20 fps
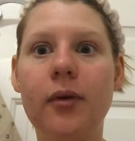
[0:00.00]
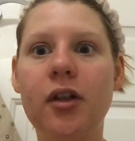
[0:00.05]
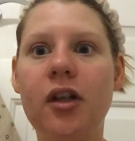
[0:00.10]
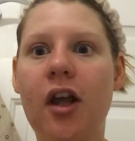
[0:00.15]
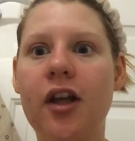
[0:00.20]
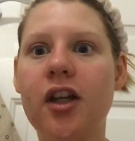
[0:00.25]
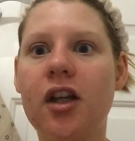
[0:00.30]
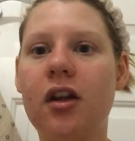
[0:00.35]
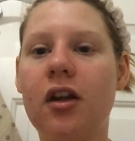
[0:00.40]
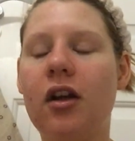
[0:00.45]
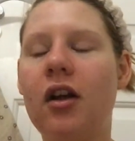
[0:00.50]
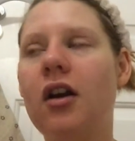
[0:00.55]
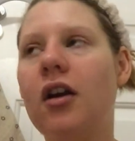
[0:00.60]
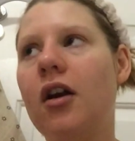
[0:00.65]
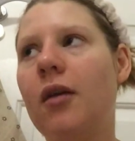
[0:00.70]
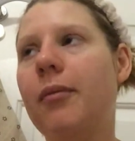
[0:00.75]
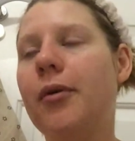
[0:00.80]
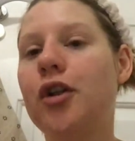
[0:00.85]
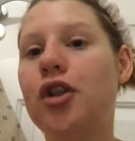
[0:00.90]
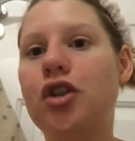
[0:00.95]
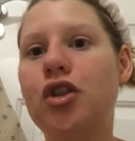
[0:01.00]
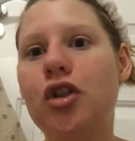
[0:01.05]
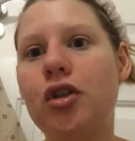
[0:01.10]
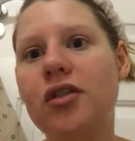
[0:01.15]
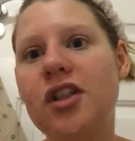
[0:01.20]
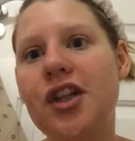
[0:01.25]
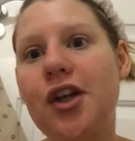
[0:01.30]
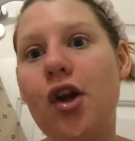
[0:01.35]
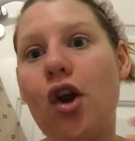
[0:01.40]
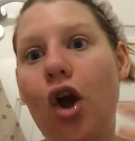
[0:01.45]
like
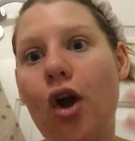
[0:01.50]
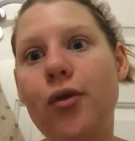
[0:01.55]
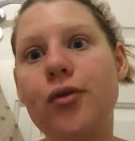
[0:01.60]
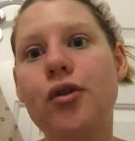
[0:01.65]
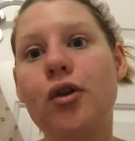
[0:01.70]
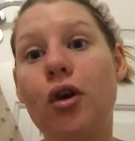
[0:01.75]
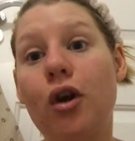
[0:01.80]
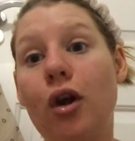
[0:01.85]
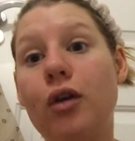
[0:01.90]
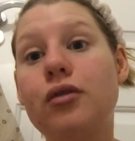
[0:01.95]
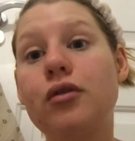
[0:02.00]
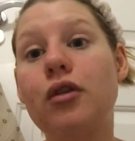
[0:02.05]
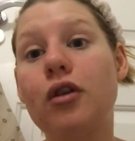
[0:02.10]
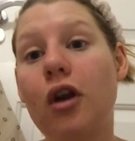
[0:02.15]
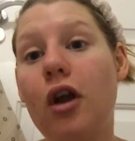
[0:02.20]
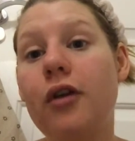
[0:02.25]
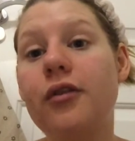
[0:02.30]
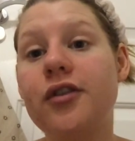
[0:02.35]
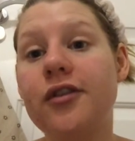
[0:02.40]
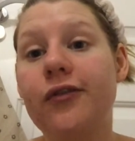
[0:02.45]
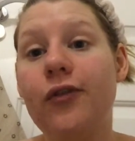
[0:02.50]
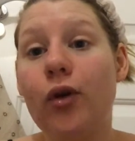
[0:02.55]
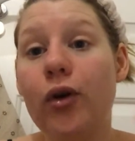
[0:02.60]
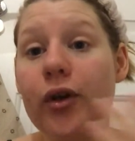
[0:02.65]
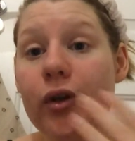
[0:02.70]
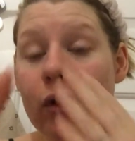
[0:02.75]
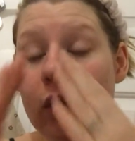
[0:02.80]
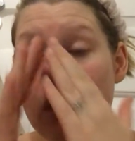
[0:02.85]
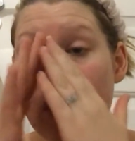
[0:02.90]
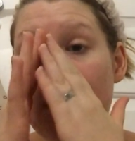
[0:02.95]
producing loads and loads and loads of
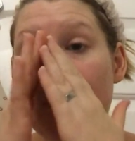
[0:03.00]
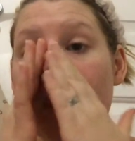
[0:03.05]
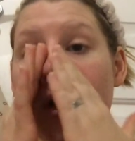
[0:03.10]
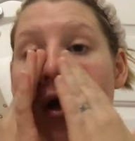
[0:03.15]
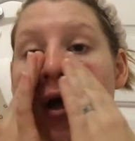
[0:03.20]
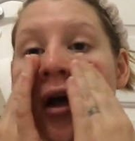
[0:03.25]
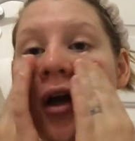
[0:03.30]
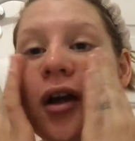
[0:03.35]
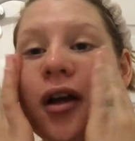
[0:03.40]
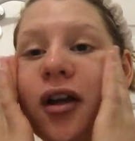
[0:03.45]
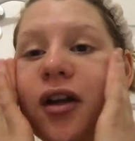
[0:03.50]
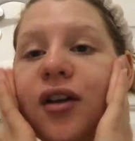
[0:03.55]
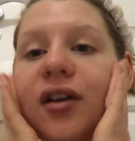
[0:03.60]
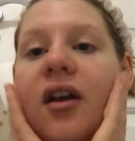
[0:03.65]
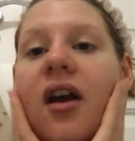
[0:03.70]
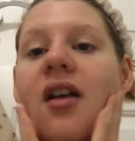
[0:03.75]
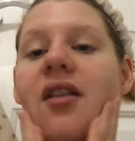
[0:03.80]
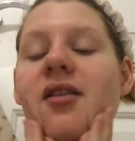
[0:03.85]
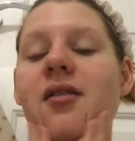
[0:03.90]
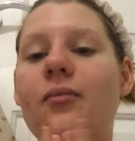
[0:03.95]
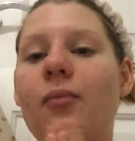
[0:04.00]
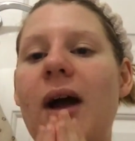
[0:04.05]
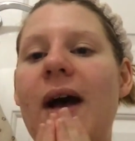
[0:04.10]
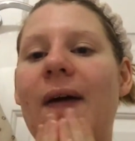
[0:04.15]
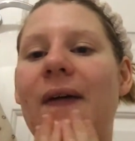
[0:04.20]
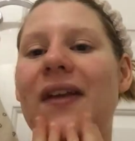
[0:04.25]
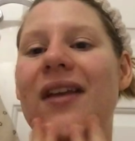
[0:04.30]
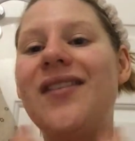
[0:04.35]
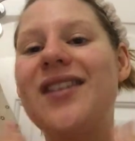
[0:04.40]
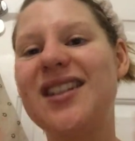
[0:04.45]
oil at work and
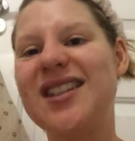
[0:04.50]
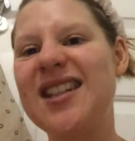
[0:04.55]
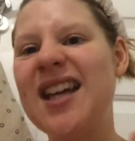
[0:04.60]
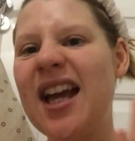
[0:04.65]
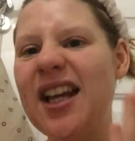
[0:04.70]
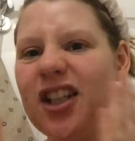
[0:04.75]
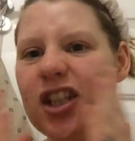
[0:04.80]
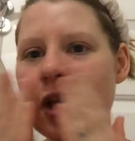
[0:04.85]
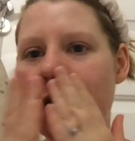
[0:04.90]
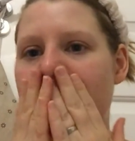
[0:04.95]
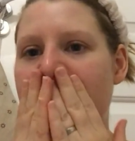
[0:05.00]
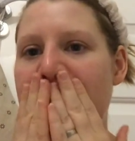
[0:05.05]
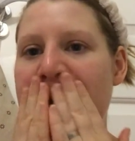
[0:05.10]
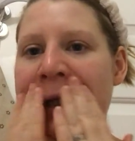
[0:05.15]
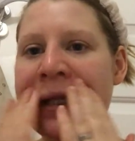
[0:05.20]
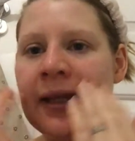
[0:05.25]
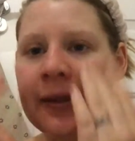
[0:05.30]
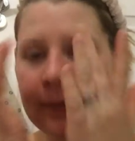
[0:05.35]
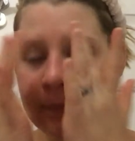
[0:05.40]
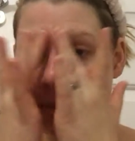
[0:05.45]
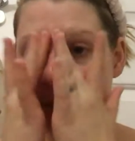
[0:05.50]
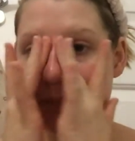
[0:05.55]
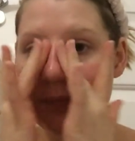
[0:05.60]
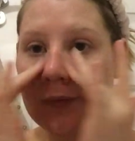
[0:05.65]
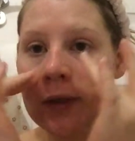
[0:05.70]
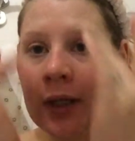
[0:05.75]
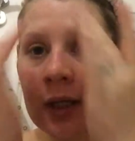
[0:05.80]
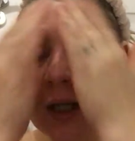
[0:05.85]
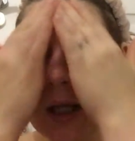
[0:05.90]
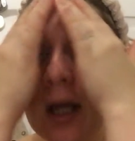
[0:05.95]
well, in the day generally.
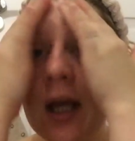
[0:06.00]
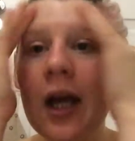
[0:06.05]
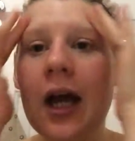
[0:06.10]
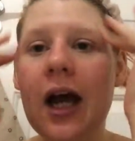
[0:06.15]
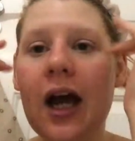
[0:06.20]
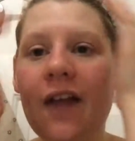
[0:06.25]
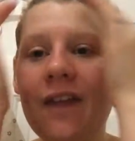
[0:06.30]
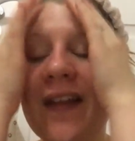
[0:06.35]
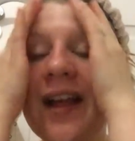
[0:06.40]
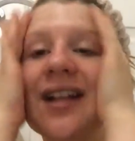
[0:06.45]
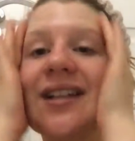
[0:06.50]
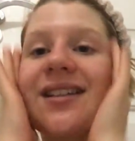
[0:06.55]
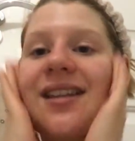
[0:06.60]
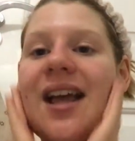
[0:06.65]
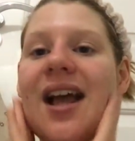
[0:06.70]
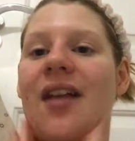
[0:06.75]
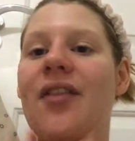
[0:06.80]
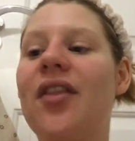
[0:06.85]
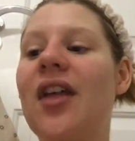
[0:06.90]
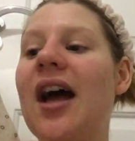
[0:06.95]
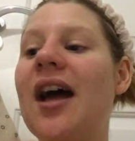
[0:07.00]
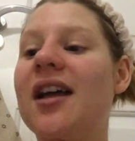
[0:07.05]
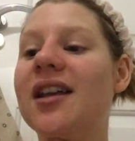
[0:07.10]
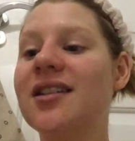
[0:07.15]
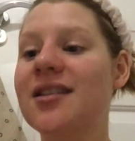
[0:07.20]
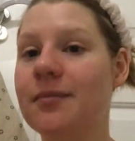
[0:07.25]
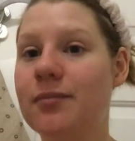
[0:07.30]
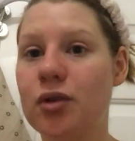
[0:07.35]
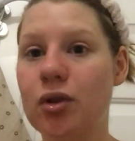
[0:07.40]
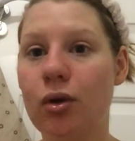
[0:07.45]
And that
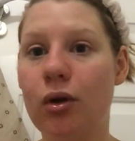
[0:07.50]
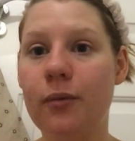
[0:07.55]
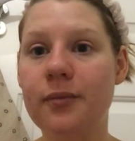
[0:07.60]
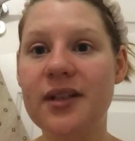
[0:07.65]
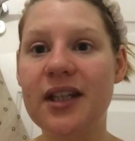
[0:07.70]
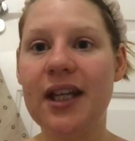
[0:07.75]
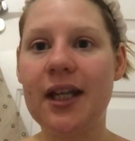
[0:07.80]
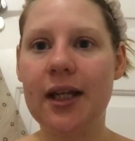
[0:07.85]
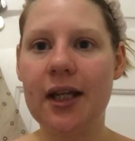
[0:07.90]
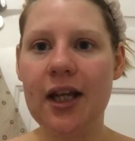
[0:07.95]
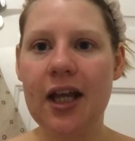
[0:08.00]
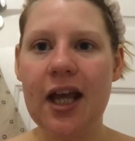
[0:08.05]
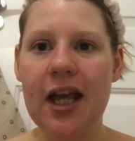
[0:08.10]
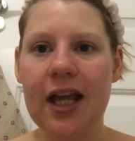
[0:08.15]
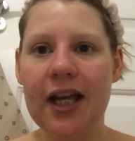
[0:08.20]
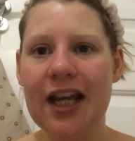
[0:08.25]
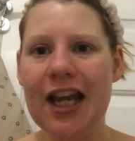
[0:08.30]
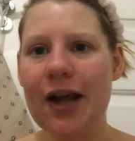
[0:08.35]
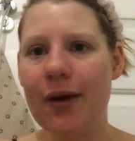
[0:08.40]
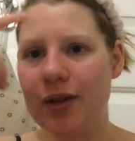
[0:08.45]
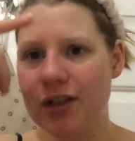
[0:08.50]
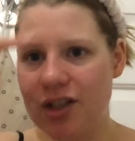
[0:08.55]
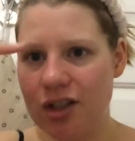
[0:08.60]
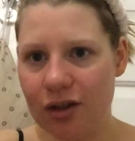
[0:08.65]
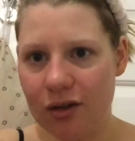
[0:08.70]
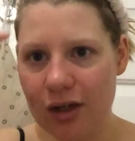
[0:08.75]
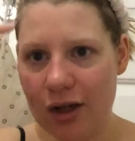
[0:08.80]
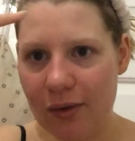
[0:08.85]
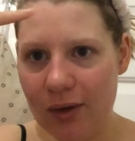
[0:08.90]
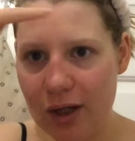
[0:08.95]
has absorbed in. Now I
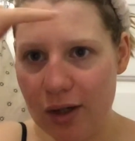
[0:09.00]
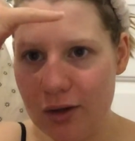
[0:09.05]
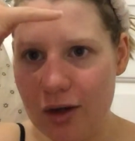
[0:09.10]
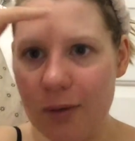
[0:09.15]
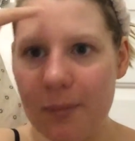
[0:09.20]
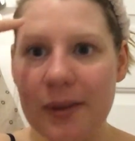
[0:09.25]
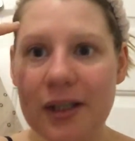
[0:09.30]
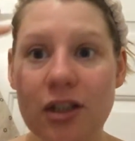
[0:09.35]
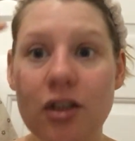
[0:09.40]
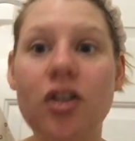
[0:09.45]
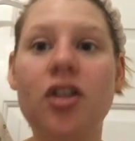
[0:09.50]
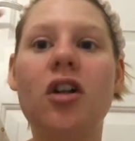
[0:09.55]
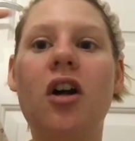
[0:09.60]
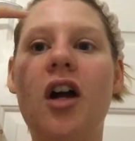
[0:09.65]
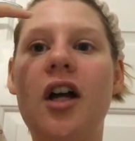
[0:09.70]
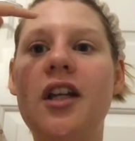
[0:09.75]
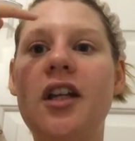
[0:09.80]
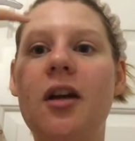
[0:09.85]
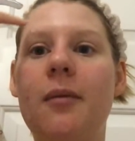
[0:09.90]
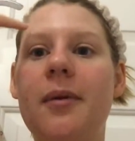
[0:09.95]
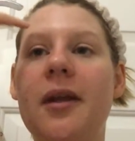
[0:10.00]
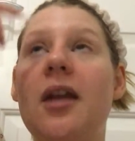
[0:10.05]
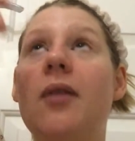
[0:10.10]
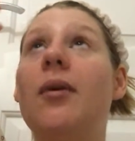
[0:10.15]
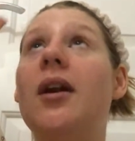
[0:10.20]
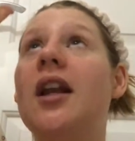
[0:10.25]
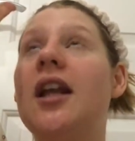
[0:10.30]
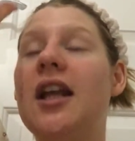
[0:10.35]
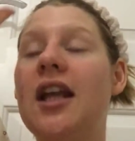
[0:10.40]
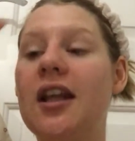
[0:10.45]
do know I look a bit shiny up here
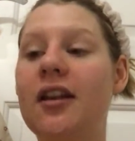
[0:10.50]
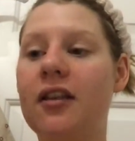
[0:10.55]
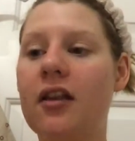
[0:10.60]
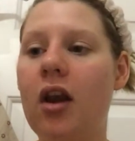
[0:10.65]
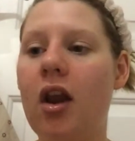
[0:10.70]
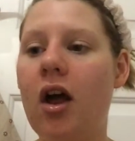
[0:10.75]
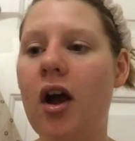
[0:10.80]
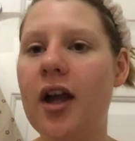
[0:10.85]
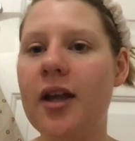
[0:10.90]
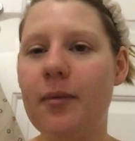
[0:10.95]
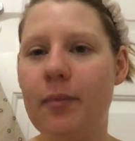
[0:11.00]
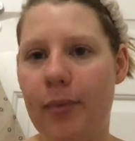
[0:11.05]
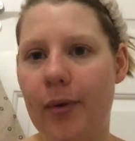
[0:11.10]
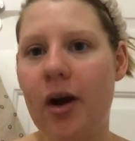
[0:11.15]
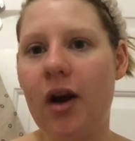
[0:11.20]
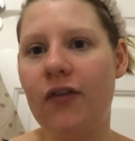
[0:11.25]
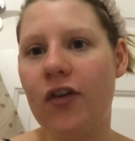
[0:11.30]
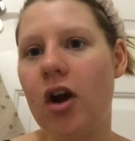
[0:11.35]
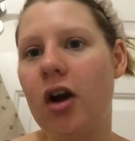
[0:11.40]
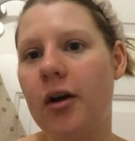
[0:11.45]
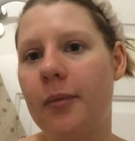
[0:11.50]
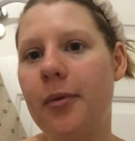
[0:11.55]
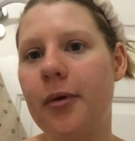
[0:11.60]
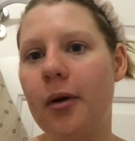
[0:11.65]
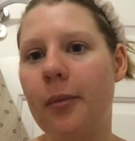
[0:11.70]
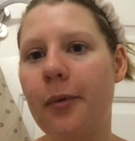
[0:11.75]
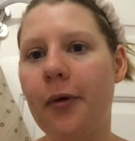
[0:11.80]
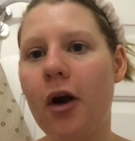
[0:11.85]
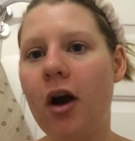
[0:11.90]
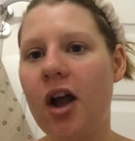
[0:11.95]
when I hit the light, but I've got to put
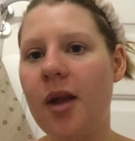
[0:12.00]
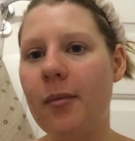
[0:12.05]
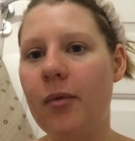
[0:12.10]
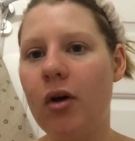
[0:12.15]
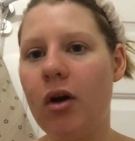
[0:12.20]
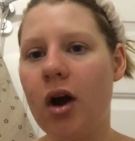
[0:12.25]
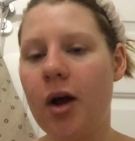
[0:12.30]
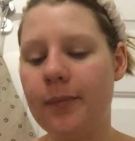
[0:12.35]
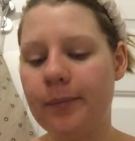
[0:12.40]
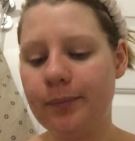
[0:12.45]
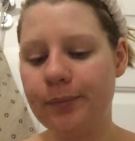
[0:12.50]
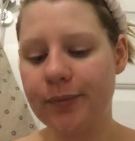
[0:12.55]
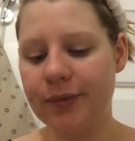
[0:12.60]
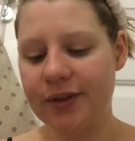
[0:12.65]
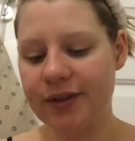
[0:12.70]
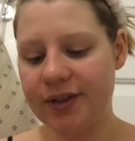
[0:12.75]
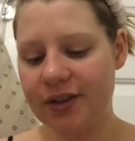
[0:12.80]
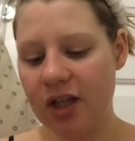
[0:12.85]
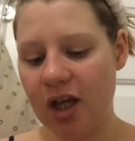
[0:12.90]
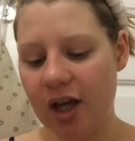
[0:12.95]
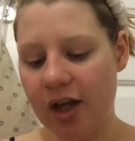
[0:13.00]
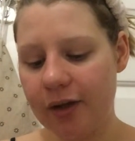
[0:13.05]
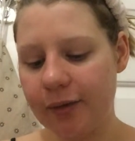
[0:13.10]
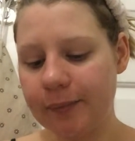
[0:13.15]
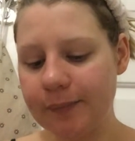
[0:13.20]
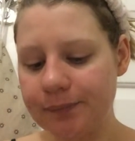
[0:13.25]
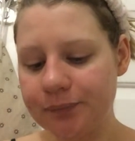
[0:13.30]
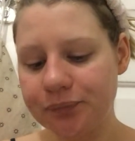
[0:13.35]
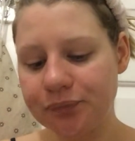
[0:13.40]
a primer on. So